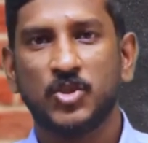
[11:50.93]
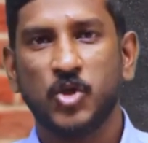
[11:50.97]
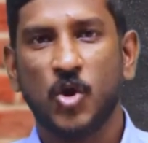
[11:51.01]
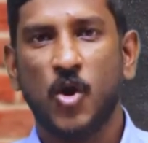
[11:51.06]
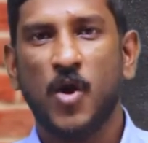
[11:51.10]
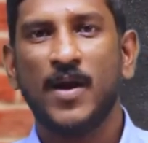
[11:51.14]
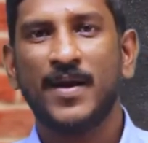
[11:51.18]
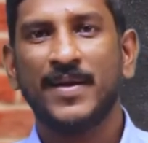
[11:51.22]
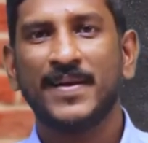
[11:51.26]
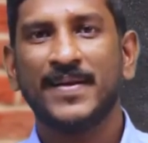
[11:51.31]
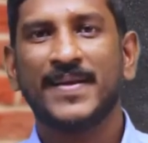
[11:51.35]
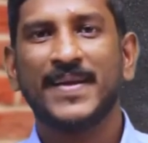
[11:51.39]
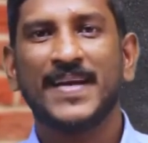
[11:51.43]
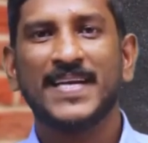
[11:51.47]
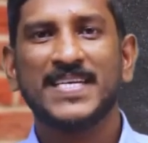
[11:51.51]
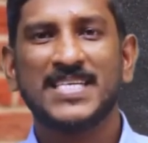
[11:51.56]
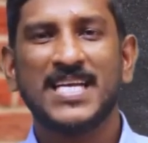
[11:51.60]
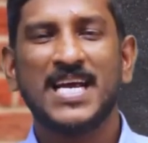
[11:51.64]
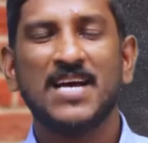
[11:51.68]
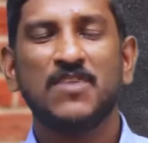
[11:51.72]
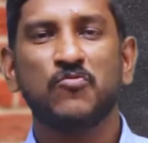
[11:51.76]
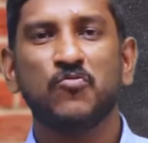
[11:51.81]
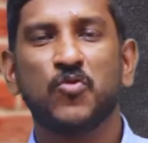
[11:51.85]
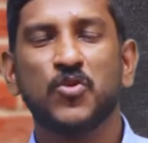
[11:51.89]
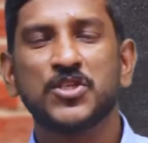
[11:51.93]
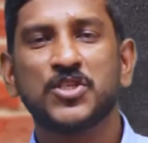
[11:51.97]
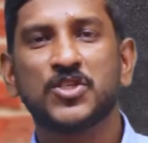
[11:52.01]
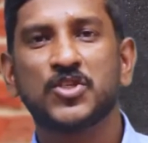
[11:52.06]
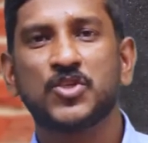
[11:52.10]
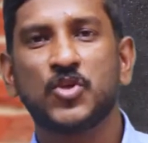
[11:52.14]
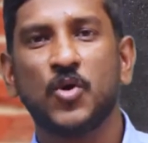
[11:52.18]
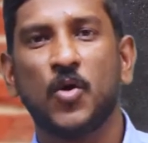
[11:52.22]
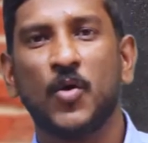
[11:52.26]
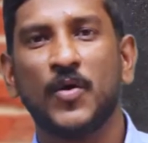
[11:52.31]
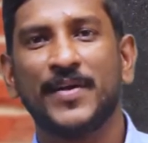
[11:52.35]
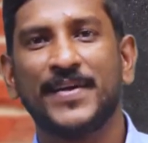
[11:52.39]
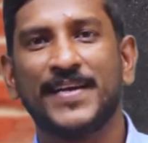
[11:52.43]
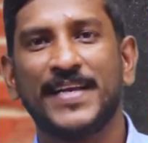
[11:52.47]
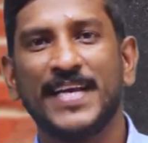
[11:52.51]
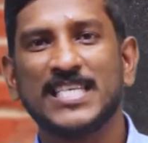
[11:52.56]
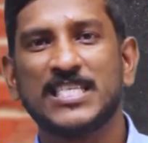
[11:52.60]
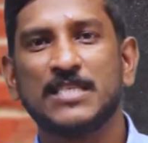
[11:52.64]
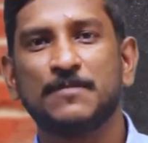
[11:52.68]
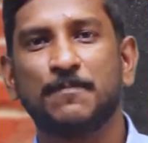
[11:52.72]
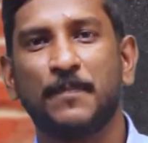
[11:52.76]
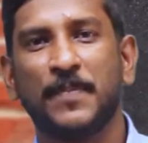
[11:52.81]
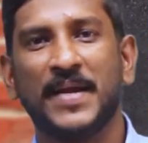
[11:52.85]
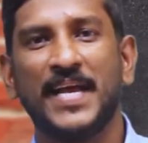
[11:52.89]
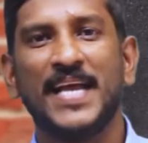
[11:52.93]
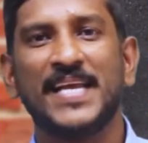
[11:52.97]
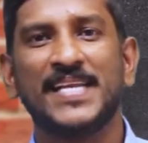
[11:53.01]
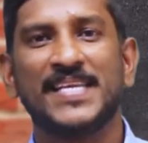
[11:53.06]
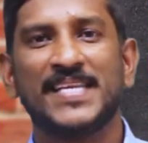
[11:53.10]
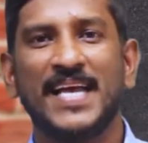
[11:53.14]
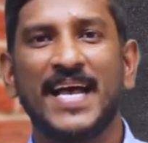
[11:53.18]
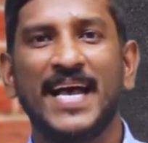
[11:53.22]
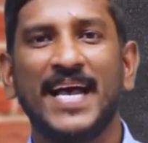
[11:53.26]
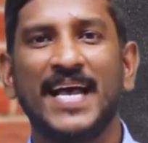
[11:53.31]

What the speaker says: John Gresham was so desperate